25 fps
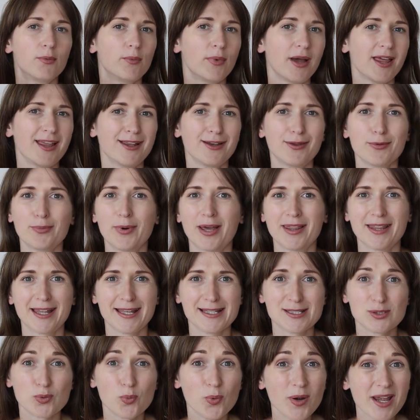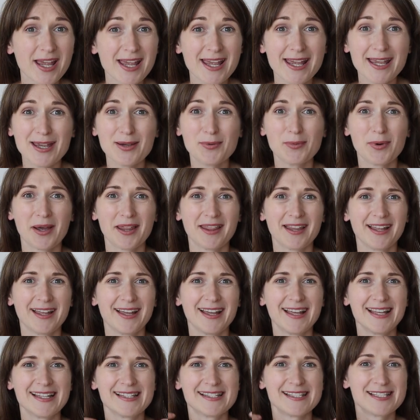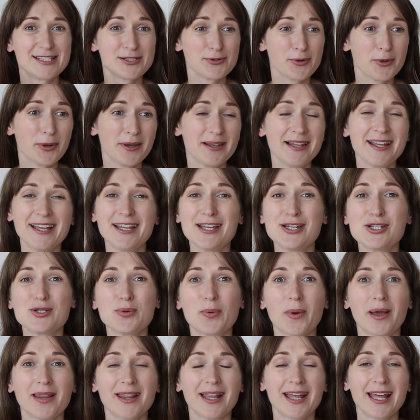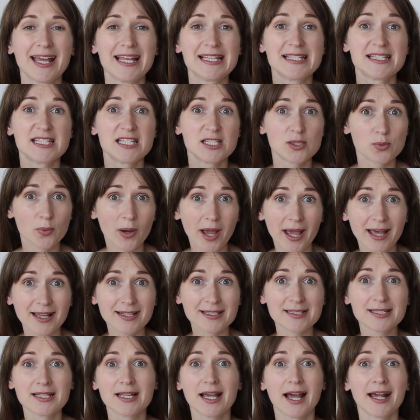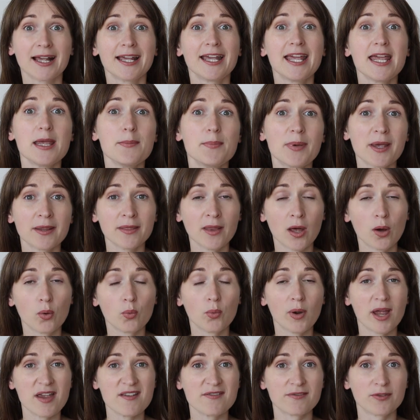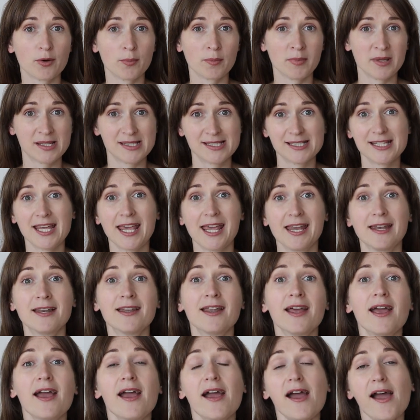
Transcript: whether it's wee, whether it's soilage, whether it's sweat, and keeping that away from the skin.